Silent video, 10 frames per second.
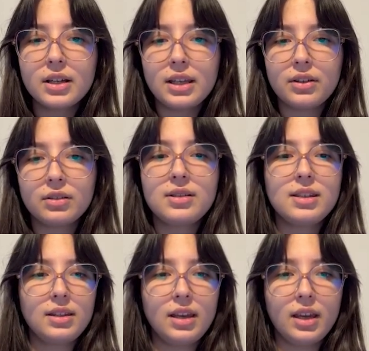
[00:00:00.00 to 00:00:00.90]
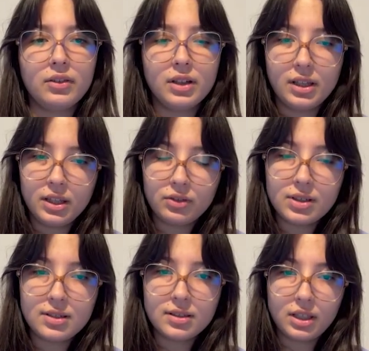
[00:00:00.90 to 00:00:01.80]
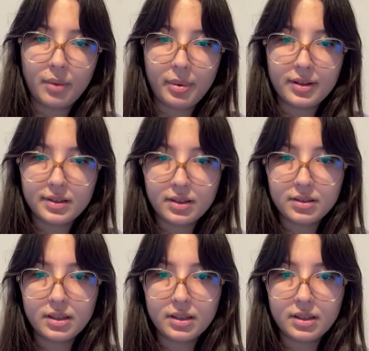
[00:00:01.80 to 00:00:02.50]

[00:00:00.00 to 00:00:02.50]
increasing the area increases the capacitance,